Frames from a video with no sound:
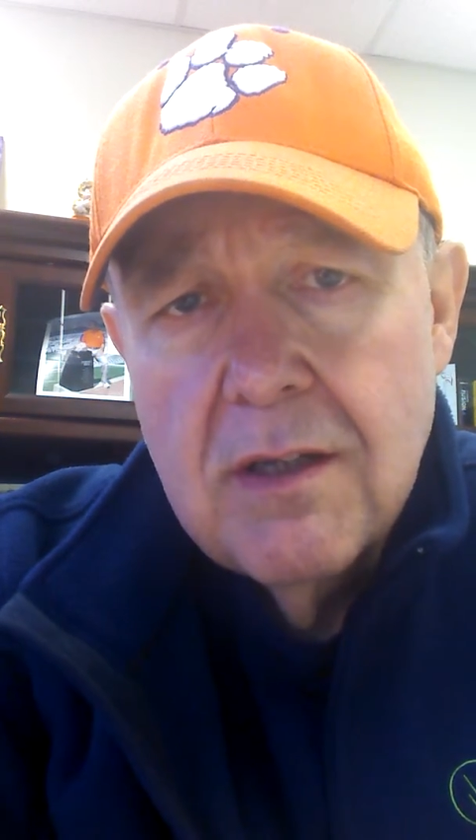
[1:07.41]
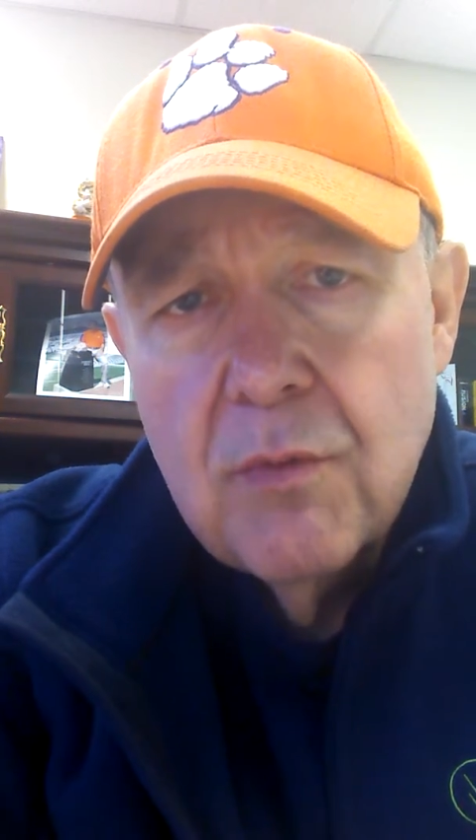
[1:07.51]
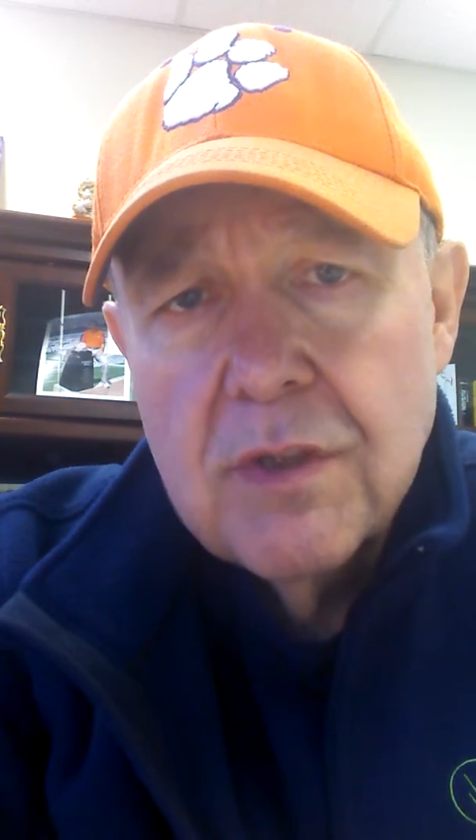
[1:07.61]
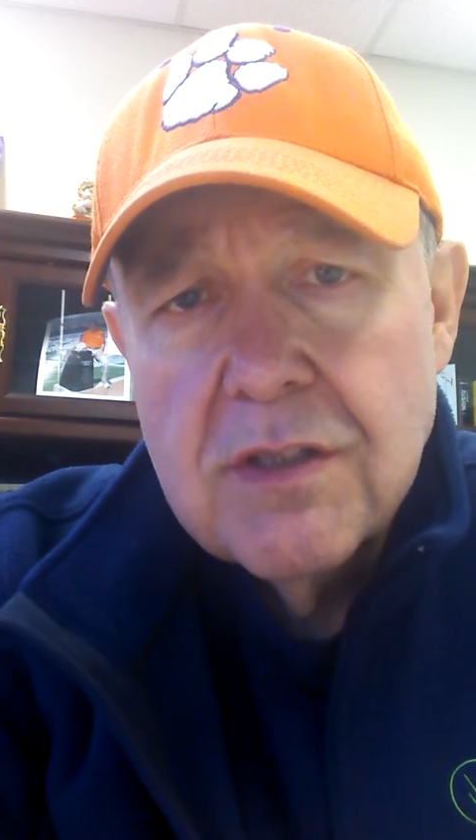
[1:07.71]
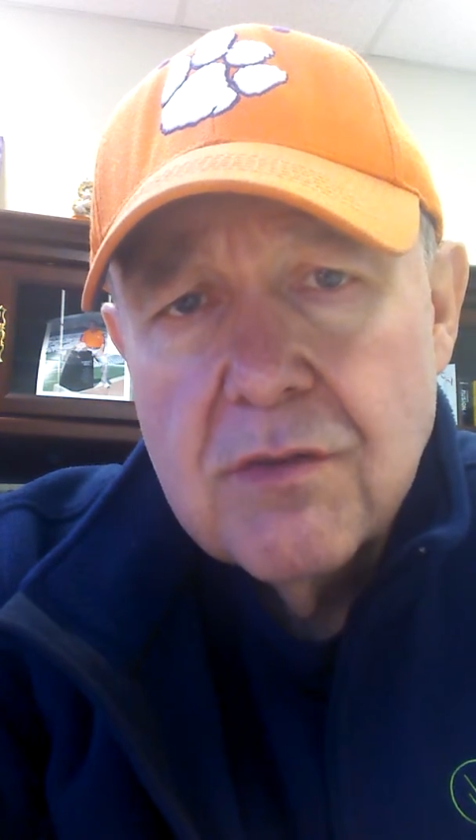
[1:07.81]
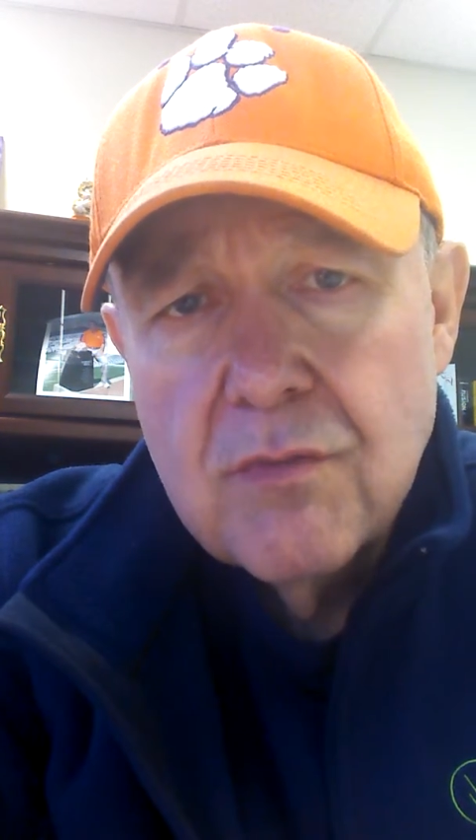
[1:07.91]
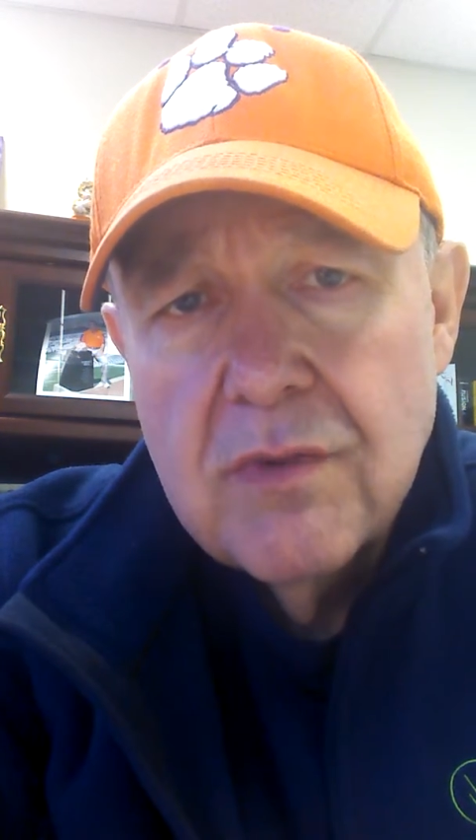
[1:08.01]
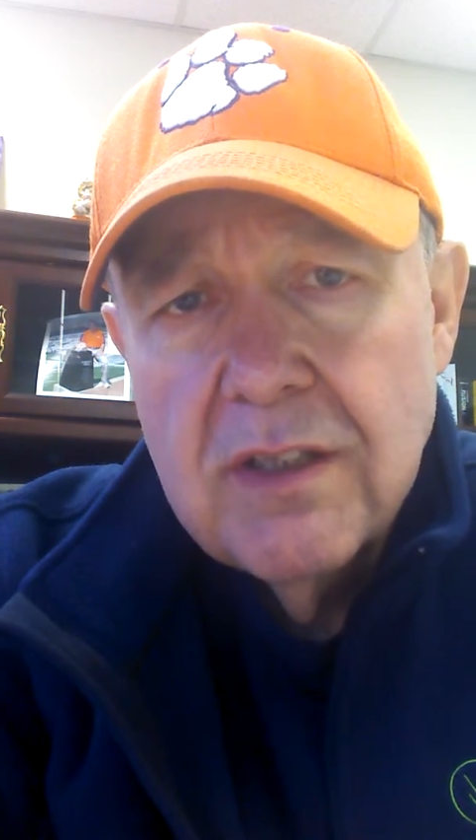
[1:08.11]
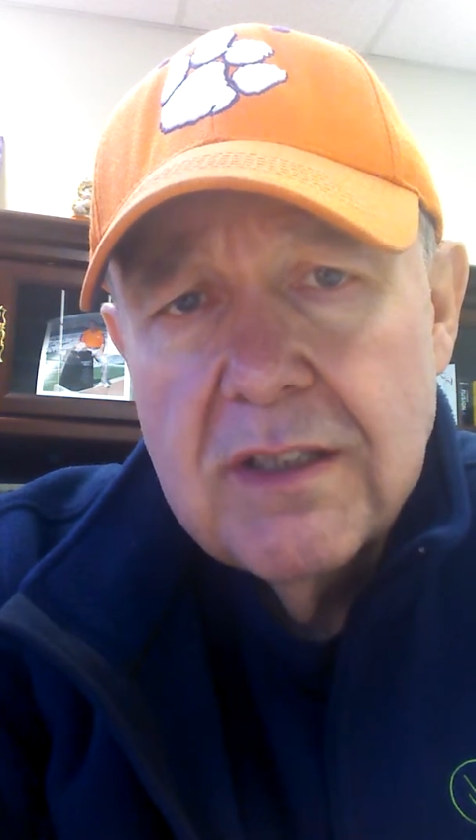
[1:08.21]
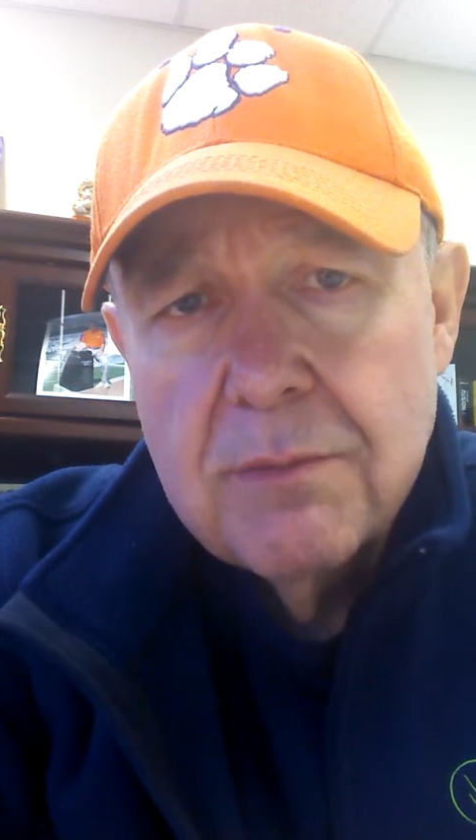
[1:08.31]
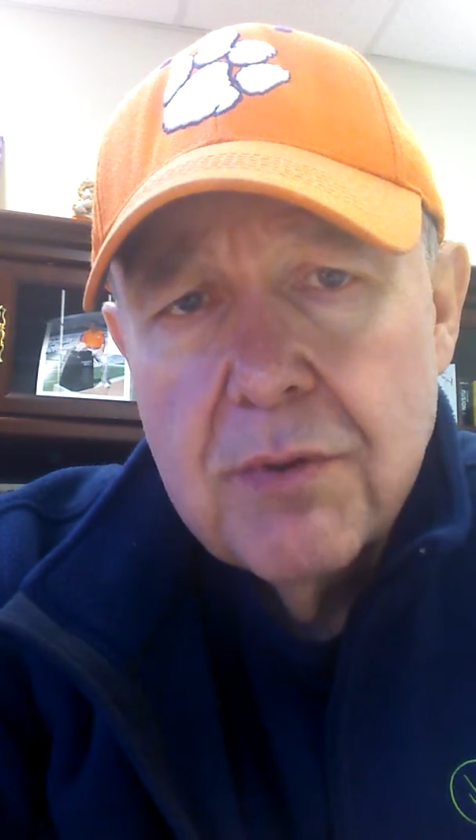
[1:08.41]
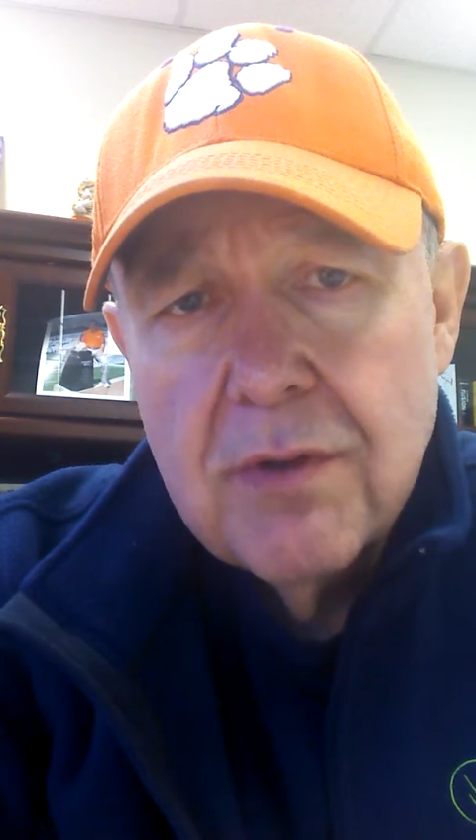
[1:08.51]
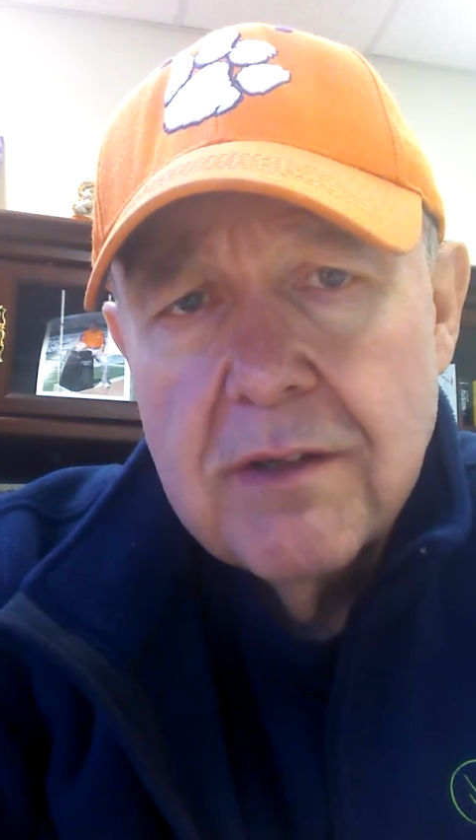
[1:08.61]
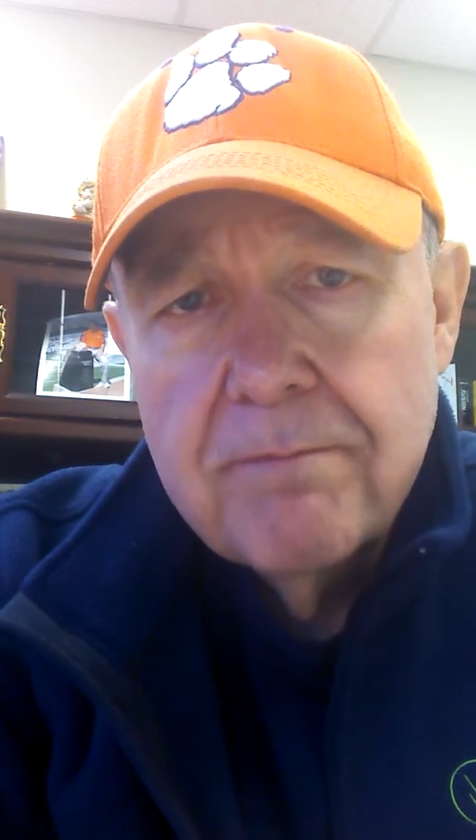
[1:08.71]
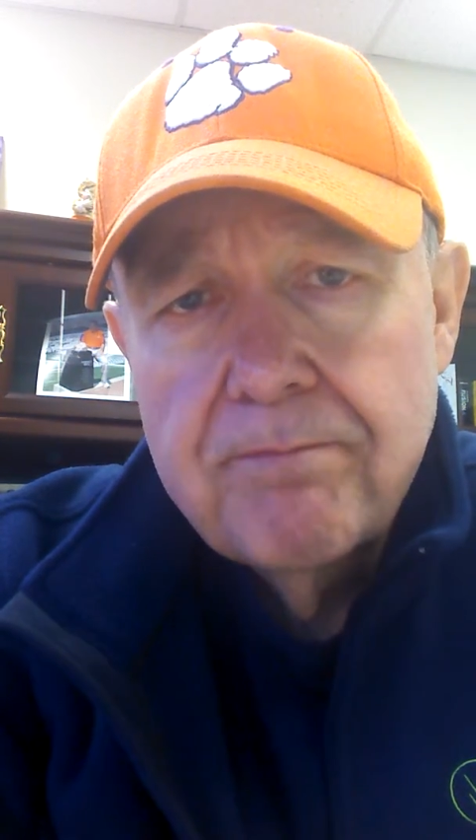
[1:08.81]
which is really
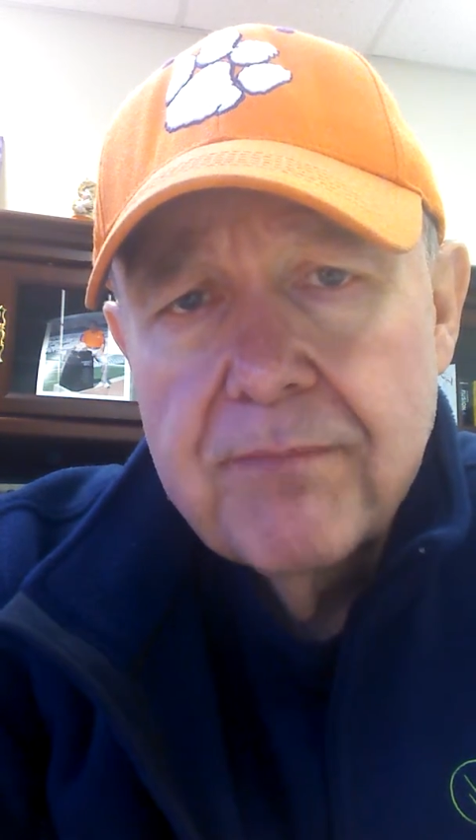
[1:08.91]
important.